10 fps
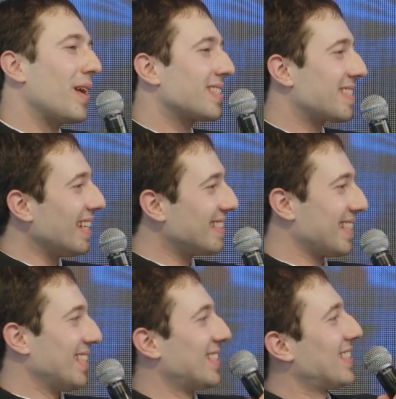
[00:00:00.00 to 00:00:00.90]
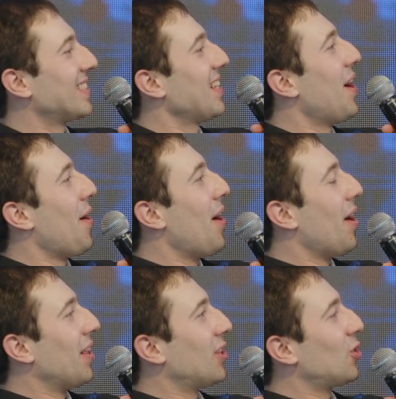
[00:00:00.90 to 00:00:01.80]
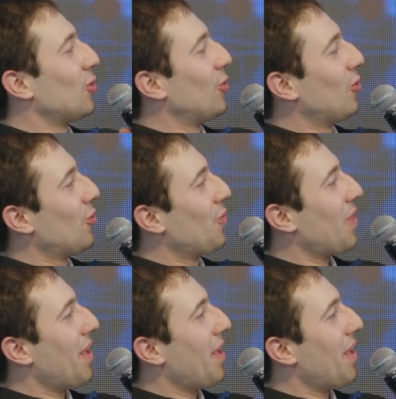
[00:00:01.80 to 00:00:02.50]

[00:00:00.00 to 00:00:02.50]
makes sense is to